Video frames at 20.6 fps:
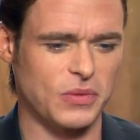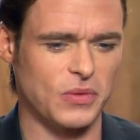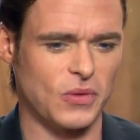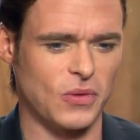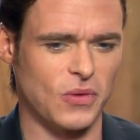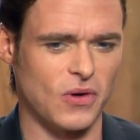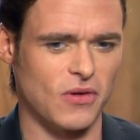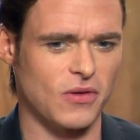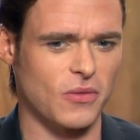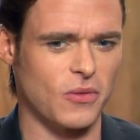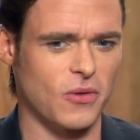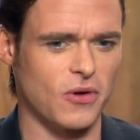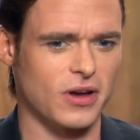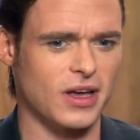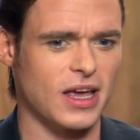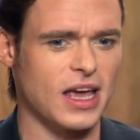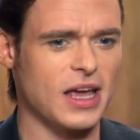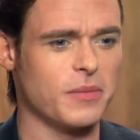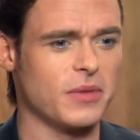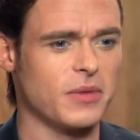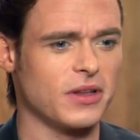what
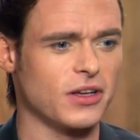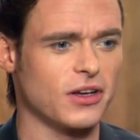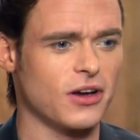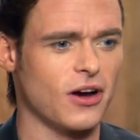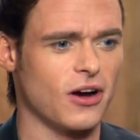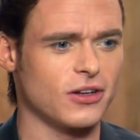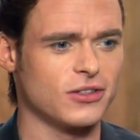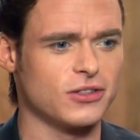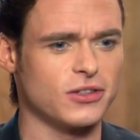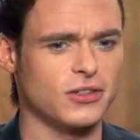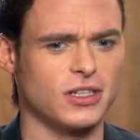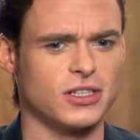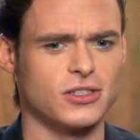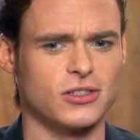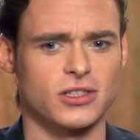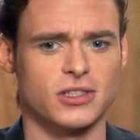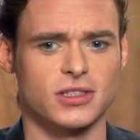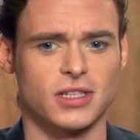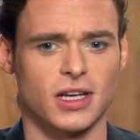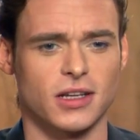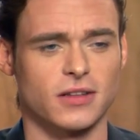came in the cartoon and
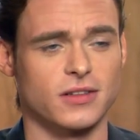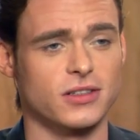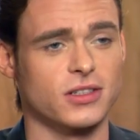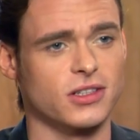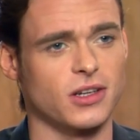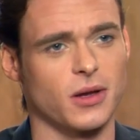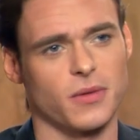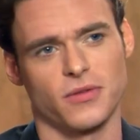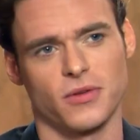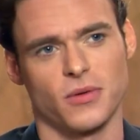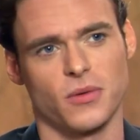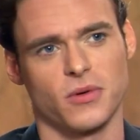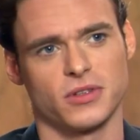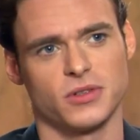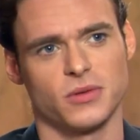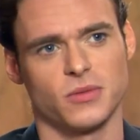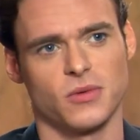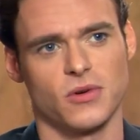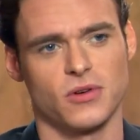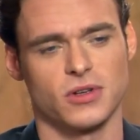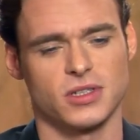just take the script for what
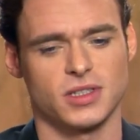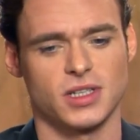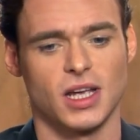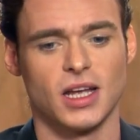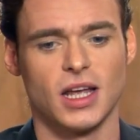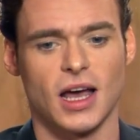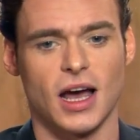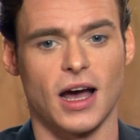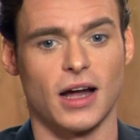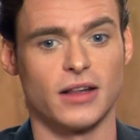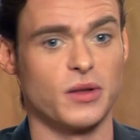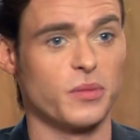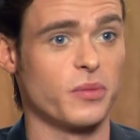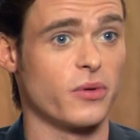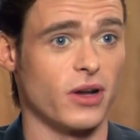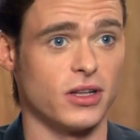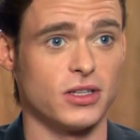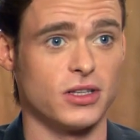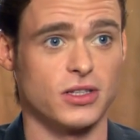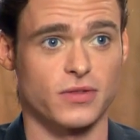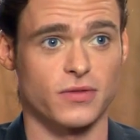it was and the
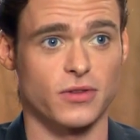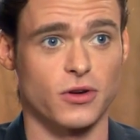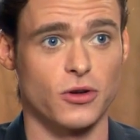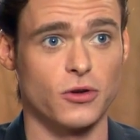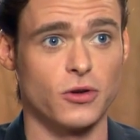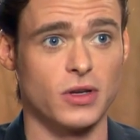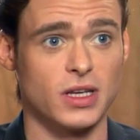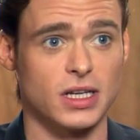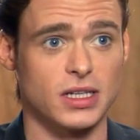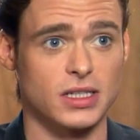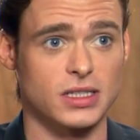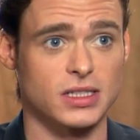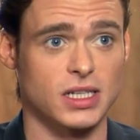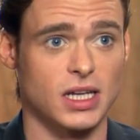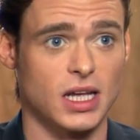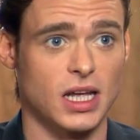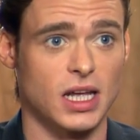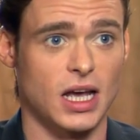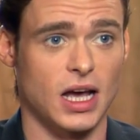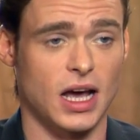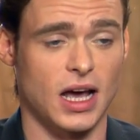prince for who he is,
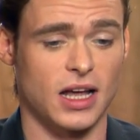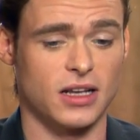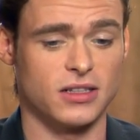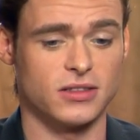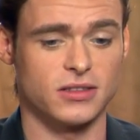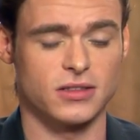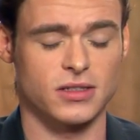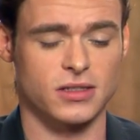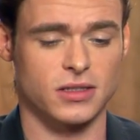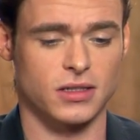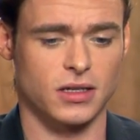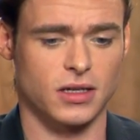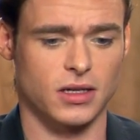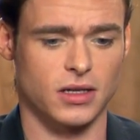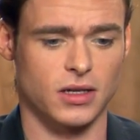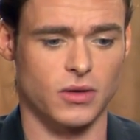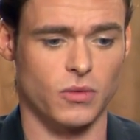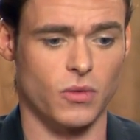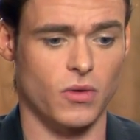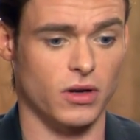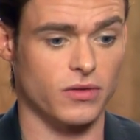and
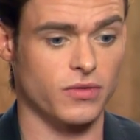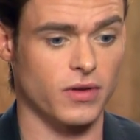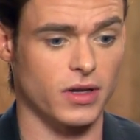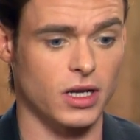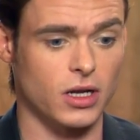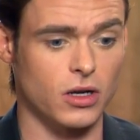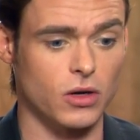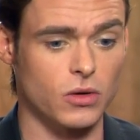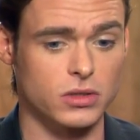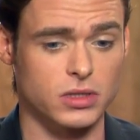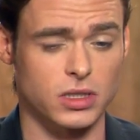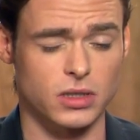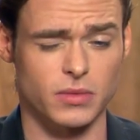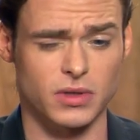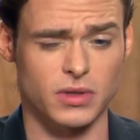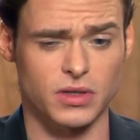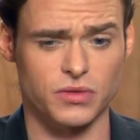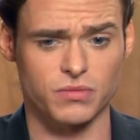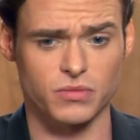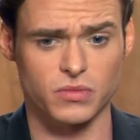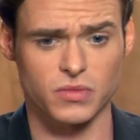worked very closely
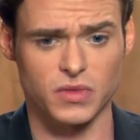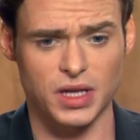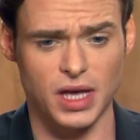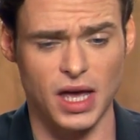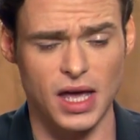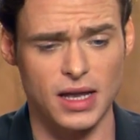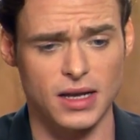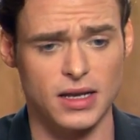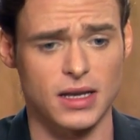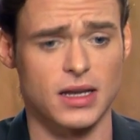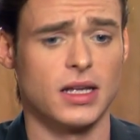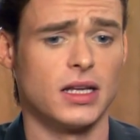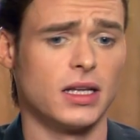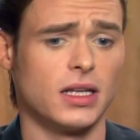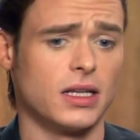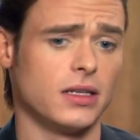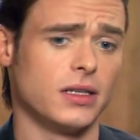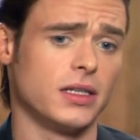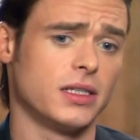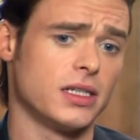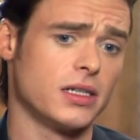with Ken
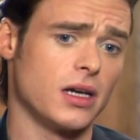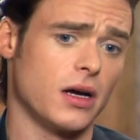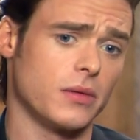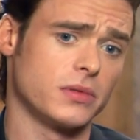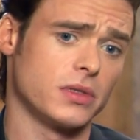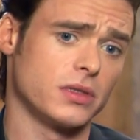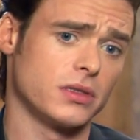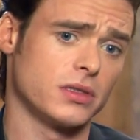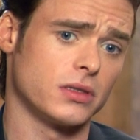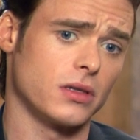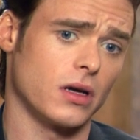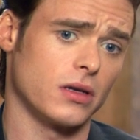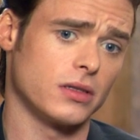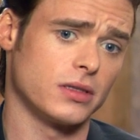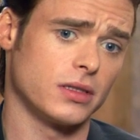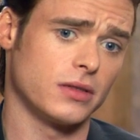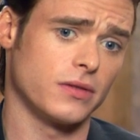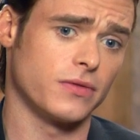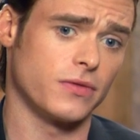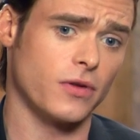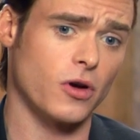leading up to
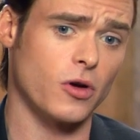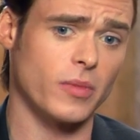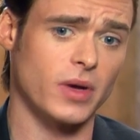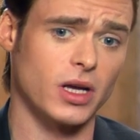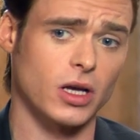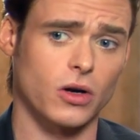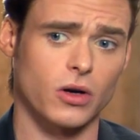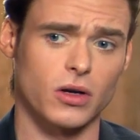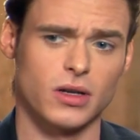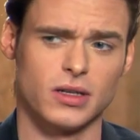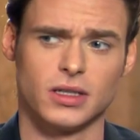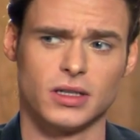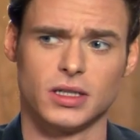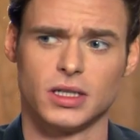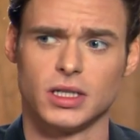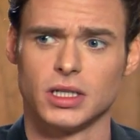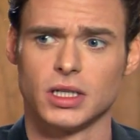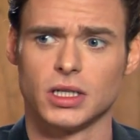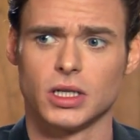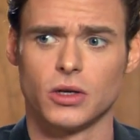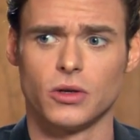starting filming on
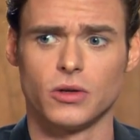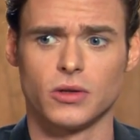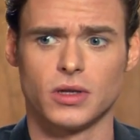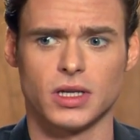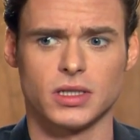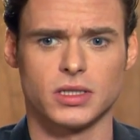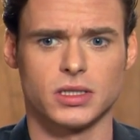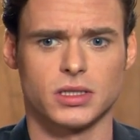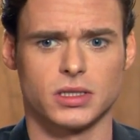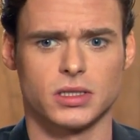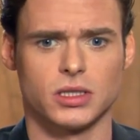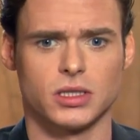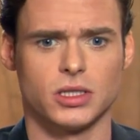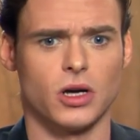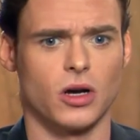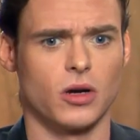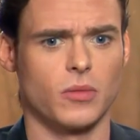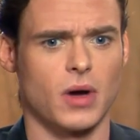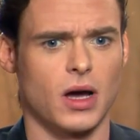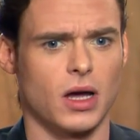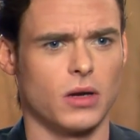who this
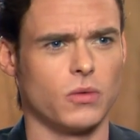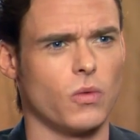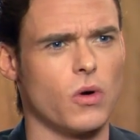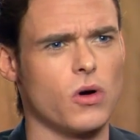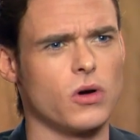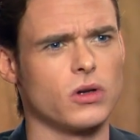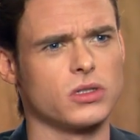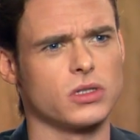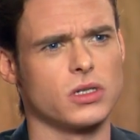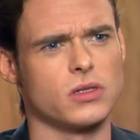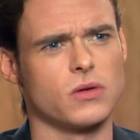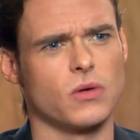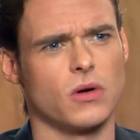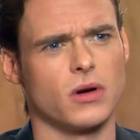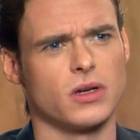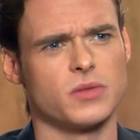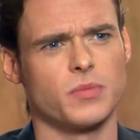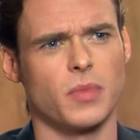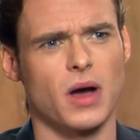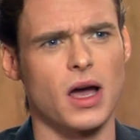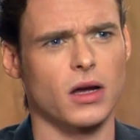young man was and what
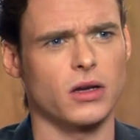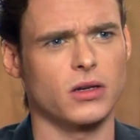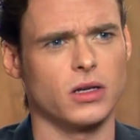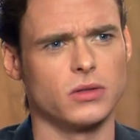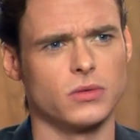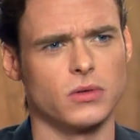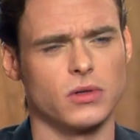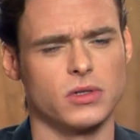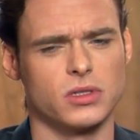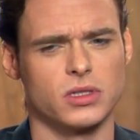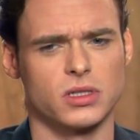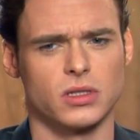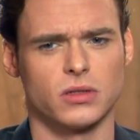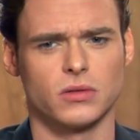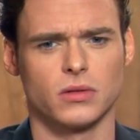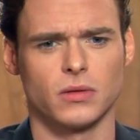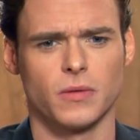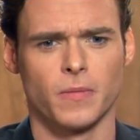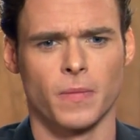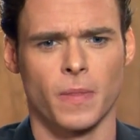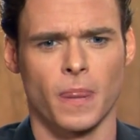his background was,
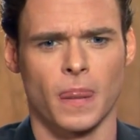and